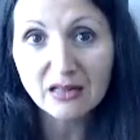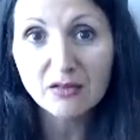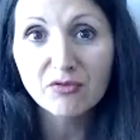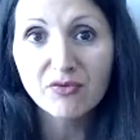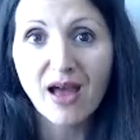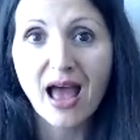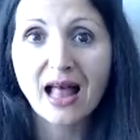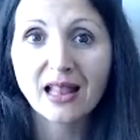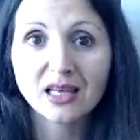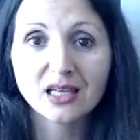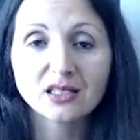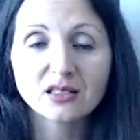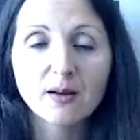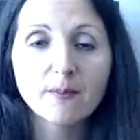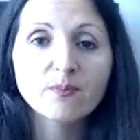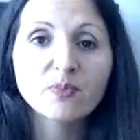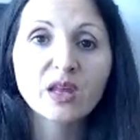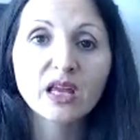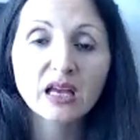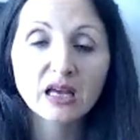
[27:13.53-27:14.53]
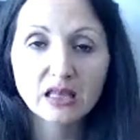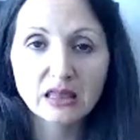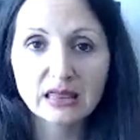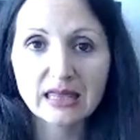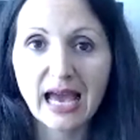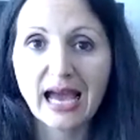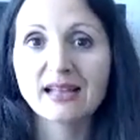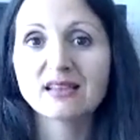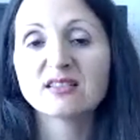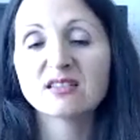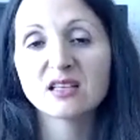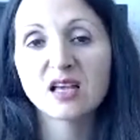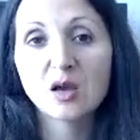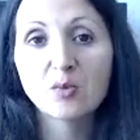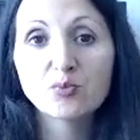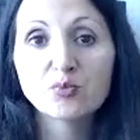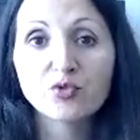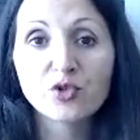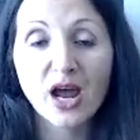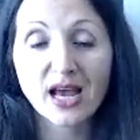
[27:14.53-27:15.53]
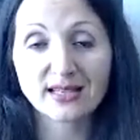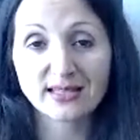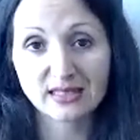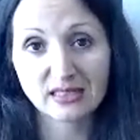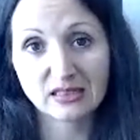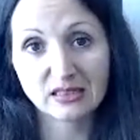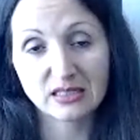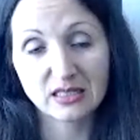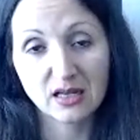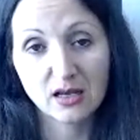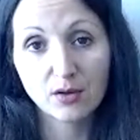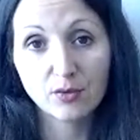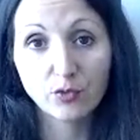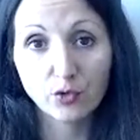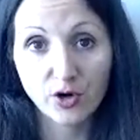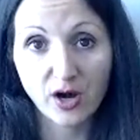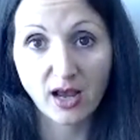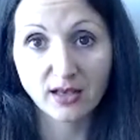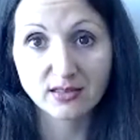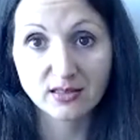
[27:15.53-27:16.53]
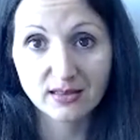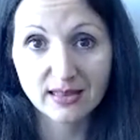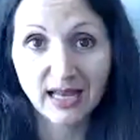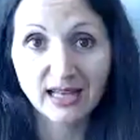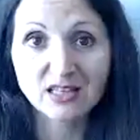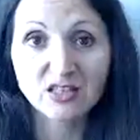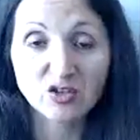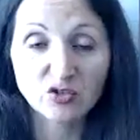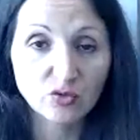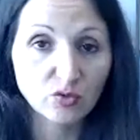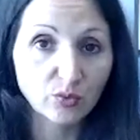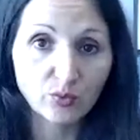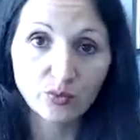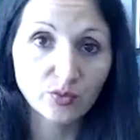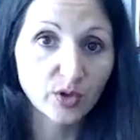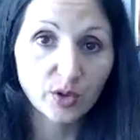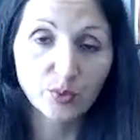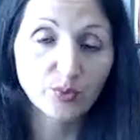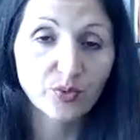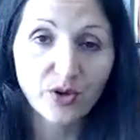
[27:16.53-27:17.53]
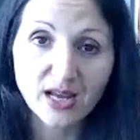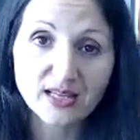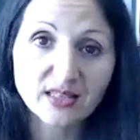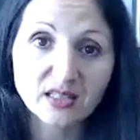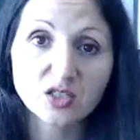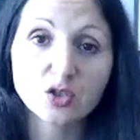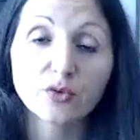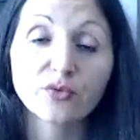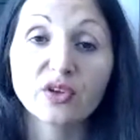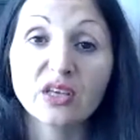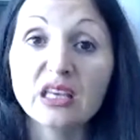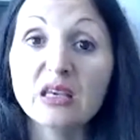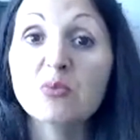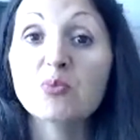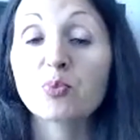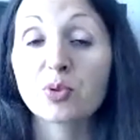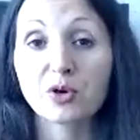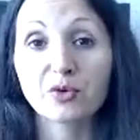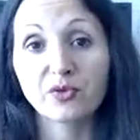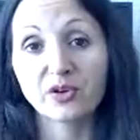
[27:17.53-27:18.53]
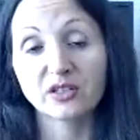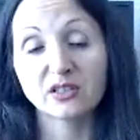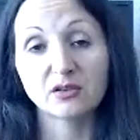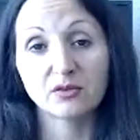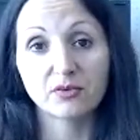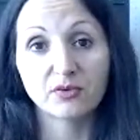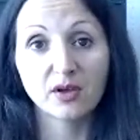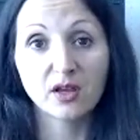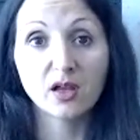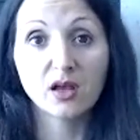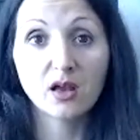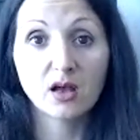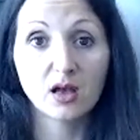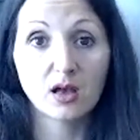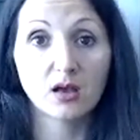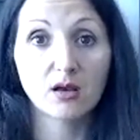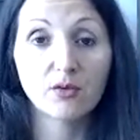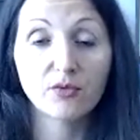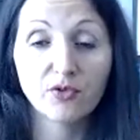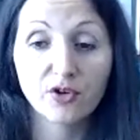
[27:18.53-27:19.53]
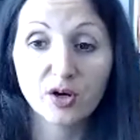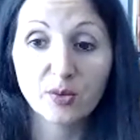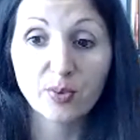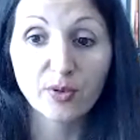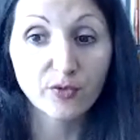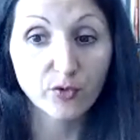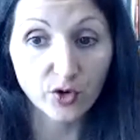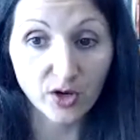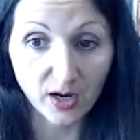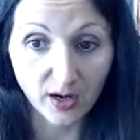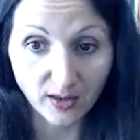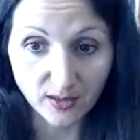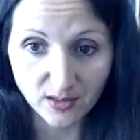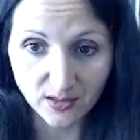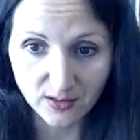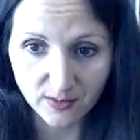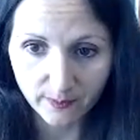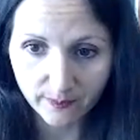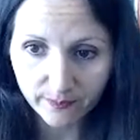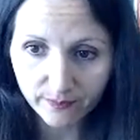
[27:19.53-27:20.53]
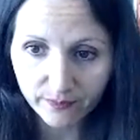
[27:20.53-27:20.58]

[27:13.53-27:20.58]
valid, that's present for us. That's present of imperfective verb for us.